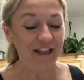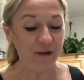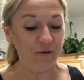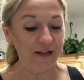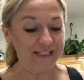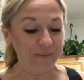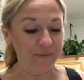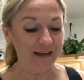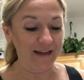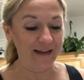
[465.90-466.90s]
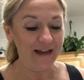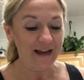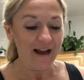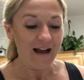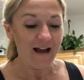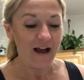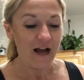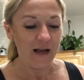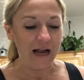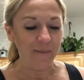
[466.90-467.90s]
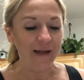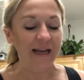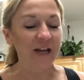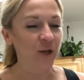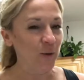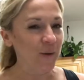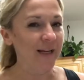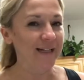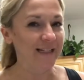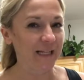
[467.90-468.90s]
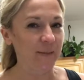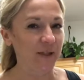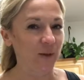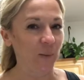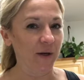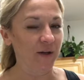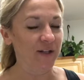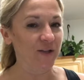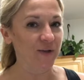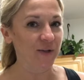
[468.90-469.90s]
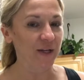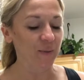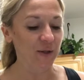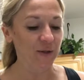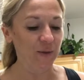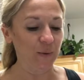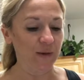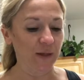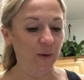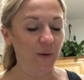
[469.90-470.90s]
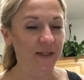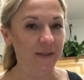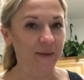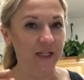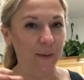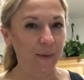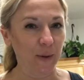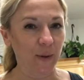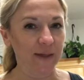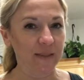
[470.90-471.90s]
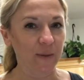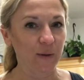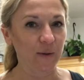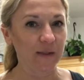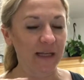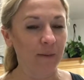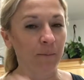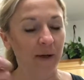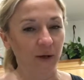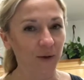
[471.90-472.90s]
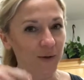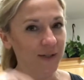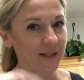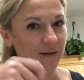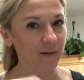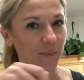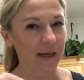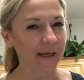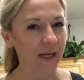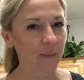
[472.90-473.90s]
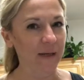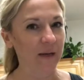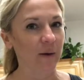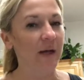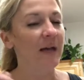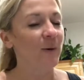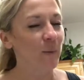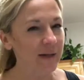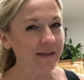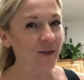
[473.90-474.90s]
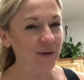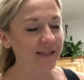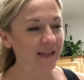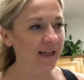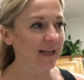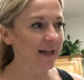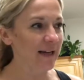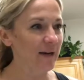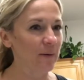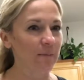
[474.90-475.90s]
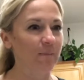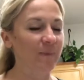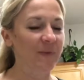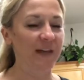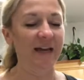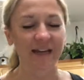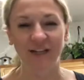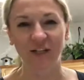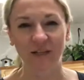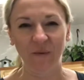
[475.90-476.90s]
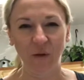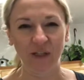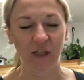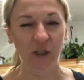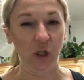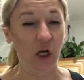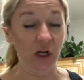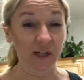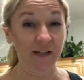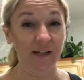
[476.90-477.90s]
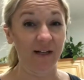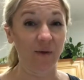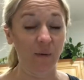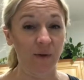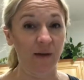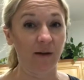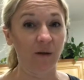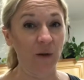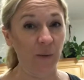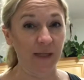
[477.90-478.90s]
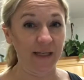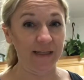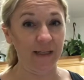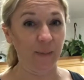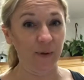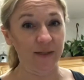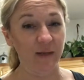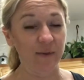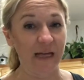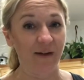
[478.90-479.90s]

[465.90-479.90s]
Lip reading: recipe, I'm like, I knew that it seemed a little weird because usually when you do the crisp, the top of the crisp, you use like butter to break it up, and I was noticing that it just felt a little odd, the ingredients that the person was